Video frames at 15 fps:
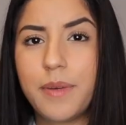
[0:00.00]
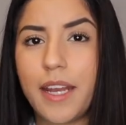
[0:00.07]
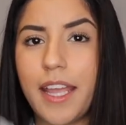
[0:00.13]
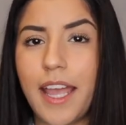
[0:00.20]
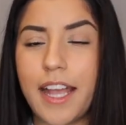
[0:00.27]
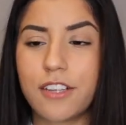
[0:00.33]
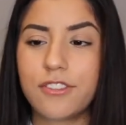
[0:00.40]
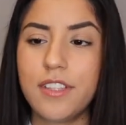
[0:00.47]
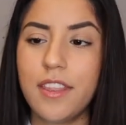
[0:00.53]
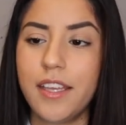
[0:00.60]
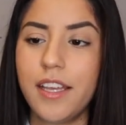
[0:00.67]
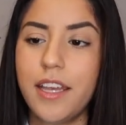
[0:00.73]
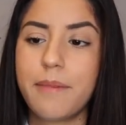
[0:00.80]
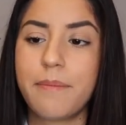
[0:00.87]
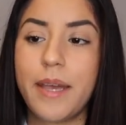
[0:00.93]
but I actually
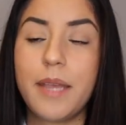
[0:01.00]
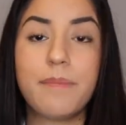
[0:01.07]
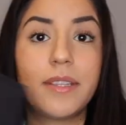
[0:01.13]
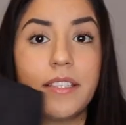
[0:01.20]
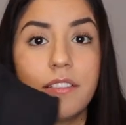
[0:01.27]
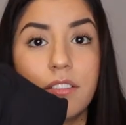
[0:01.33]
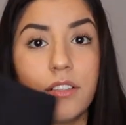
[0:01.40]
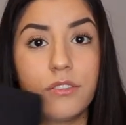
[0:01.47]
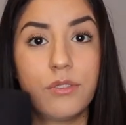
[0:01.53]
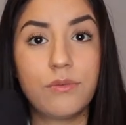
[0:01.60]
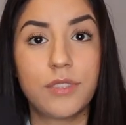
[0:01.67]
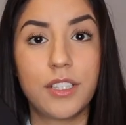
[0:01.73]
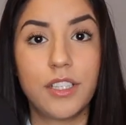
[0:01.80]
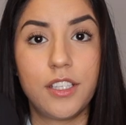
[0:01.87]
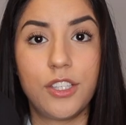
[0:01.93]
think I might. But this is also
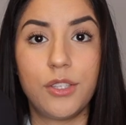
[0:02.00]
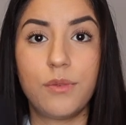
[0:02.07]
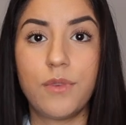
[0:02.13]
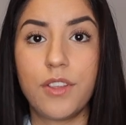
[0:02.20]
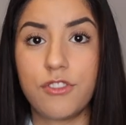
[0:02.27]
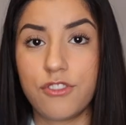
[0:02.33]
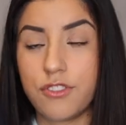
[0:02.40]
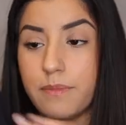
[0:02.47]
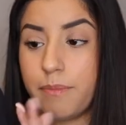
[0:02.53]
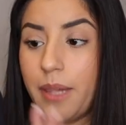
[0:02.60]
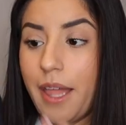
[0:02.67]
really cute with just